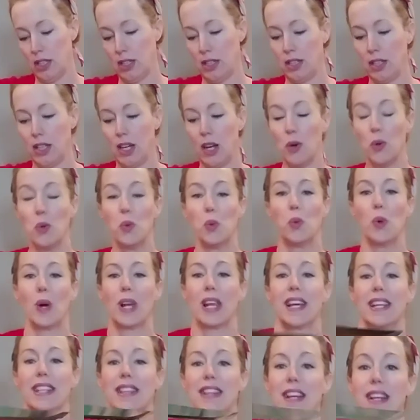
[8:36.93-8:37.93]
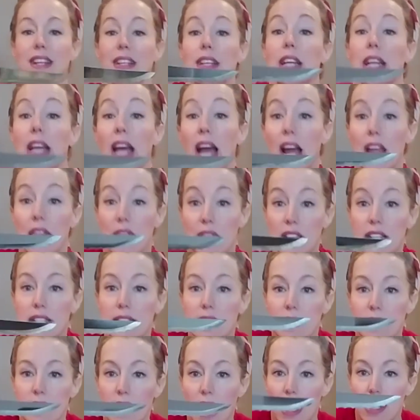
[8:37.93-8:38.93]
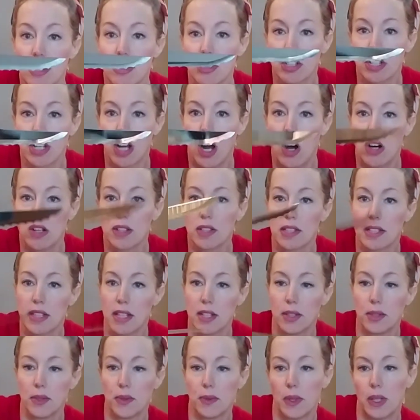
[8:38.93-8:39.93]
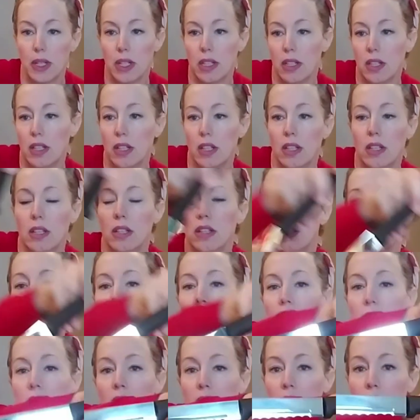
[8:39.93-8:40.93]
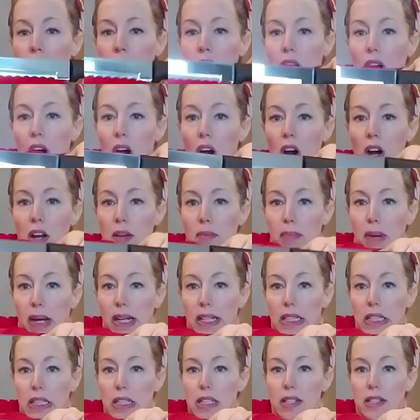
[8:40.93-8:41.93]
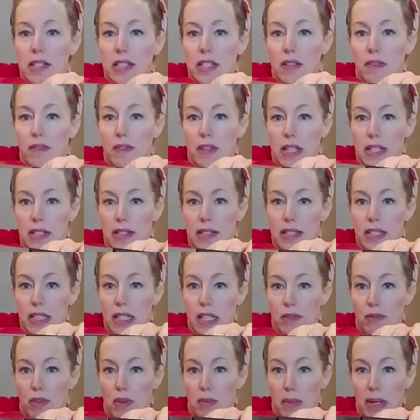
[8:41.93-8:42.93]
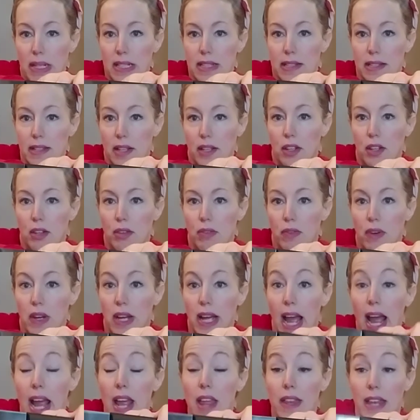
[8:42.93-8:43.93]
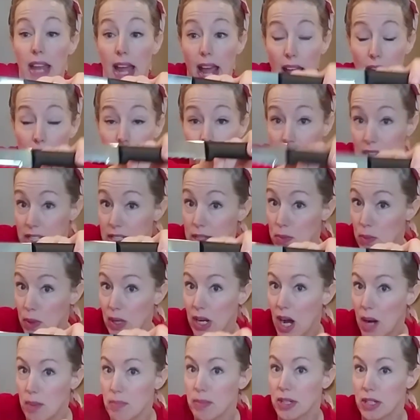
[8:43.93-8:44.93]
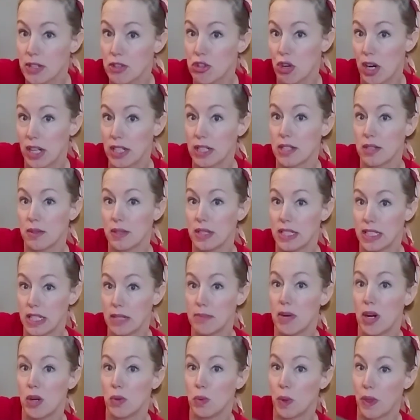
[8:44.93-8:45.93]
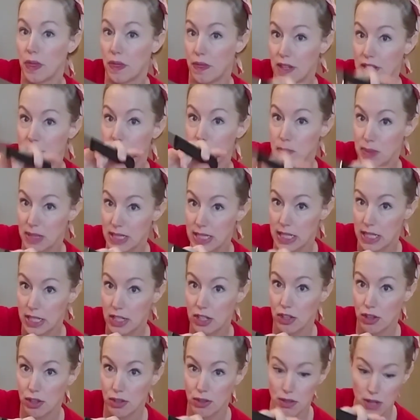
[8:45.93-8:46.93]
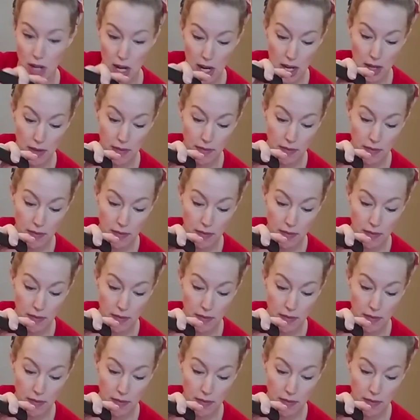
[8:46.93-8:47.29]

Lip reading: Ooh, I like that. And this is actually also on my list of things to get for myself. And this one, I'm going to try to do a demo with this particular knife